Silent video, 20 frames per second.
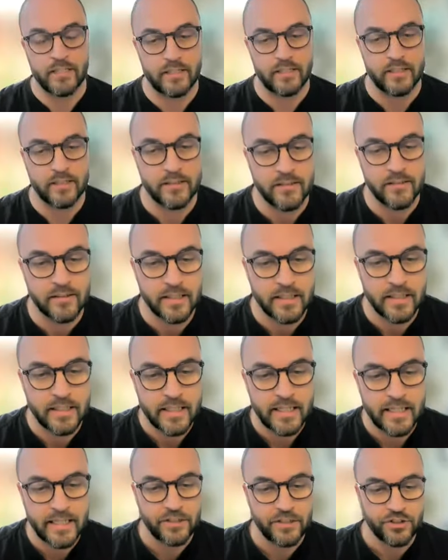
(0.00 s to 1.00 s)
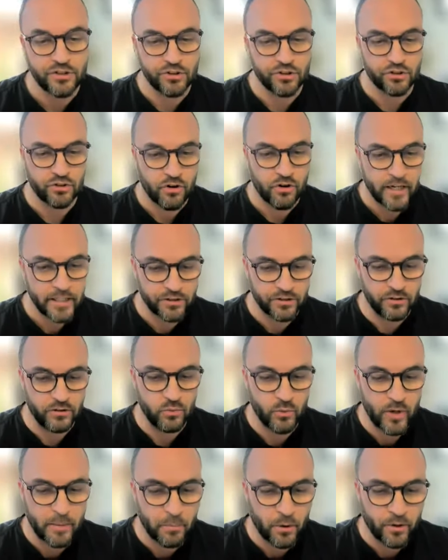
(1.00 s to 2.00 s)
practitioners is to try
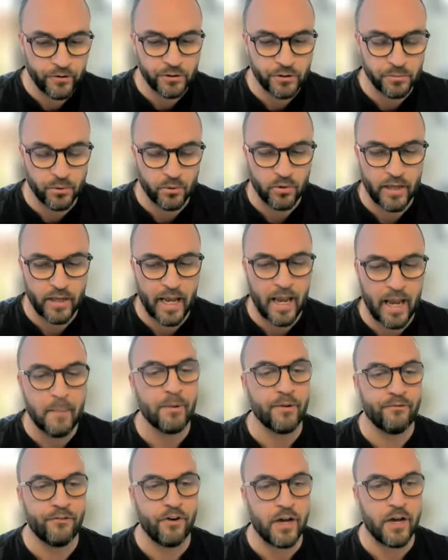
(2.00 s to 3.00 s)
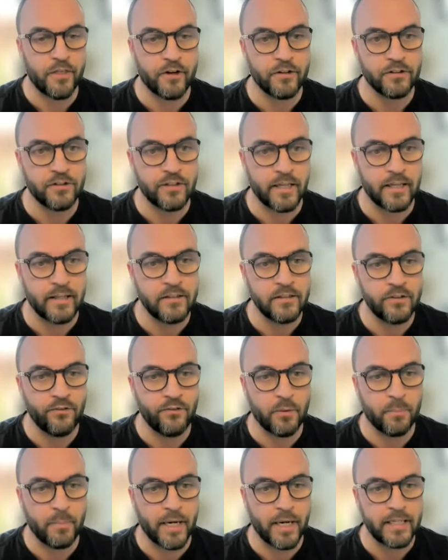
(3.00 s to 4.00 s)
to, where possible, amplify those things
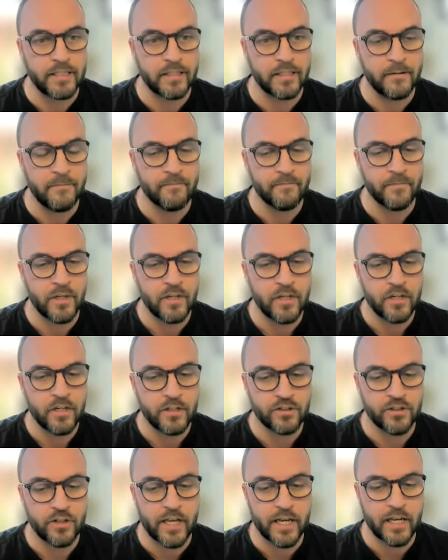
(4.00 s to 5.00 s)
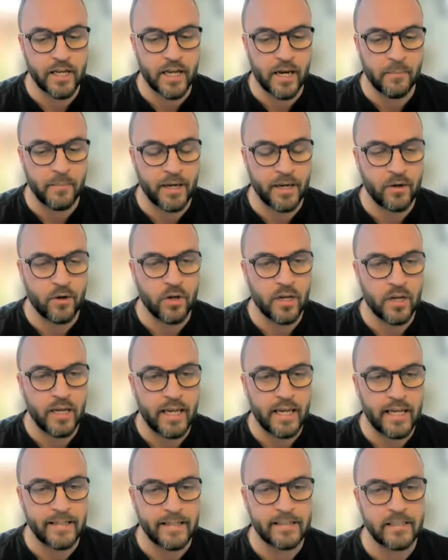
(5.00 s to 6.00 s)
for the patient so they come in
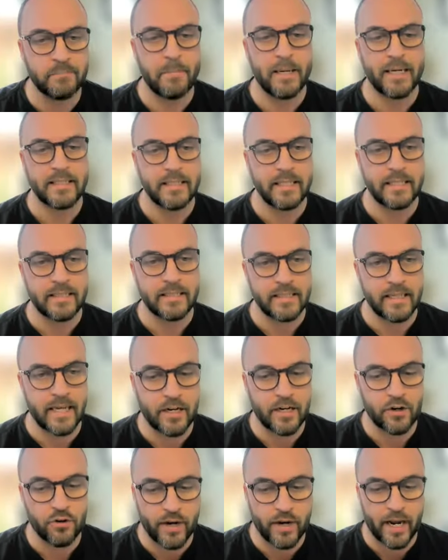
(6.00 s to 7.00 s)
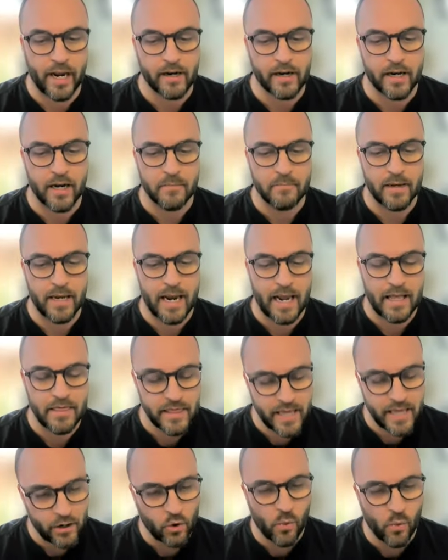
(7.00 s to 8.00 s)
expecting to get a good outcome.
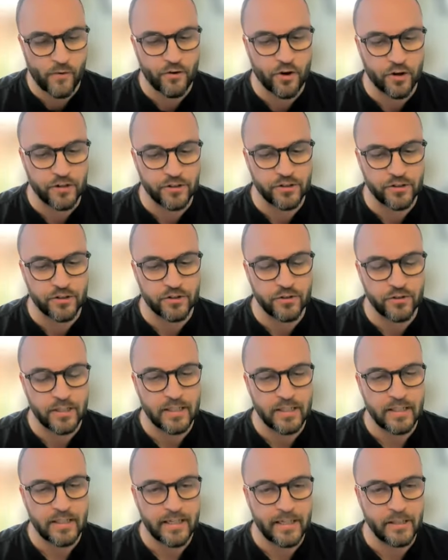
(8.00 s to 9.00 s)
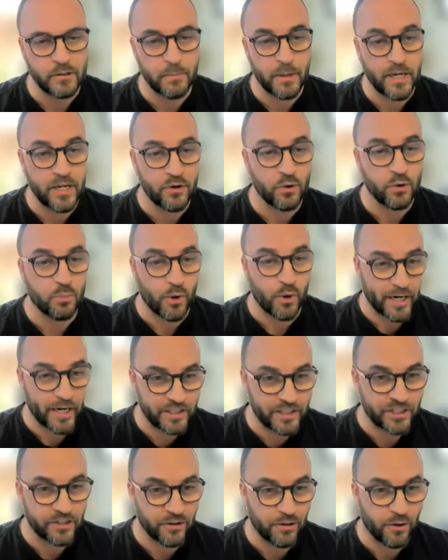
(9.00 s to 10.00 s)
And then all we've got to do is be a good
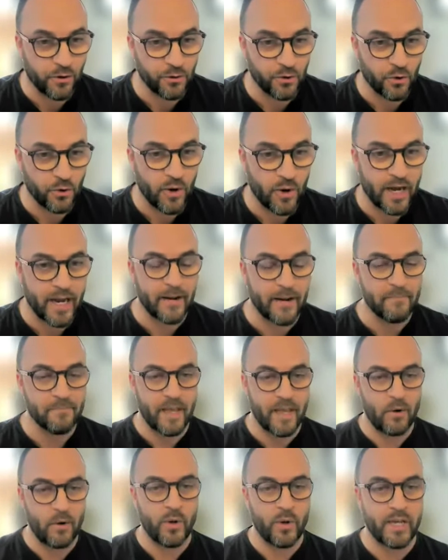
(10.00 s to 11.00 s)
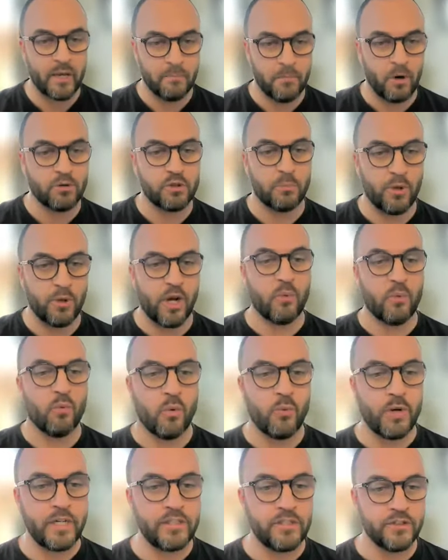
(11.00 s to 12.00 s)
practitioner along the way, and we can multiply
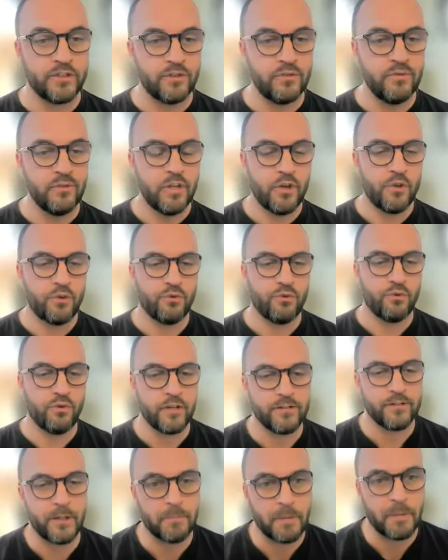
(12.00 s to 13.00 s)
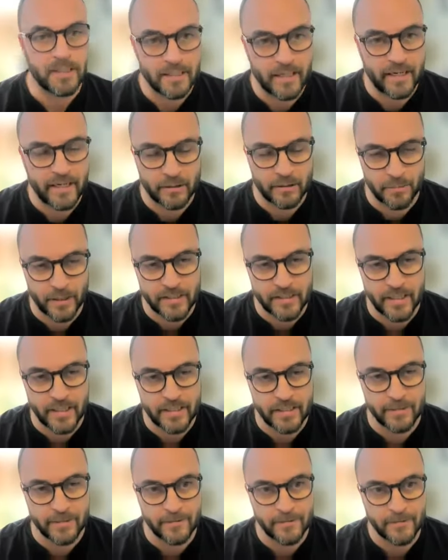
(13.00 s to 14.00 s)
what we do through those
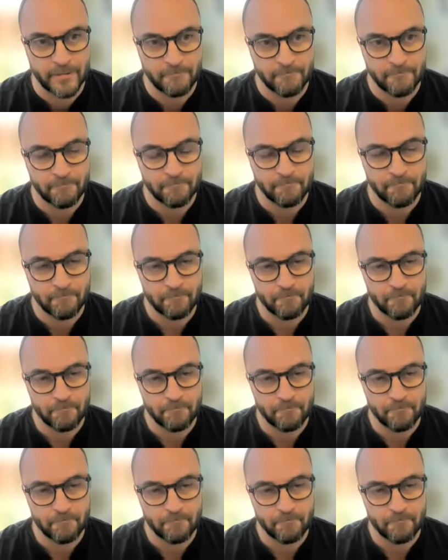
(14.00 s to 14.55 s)
expectations.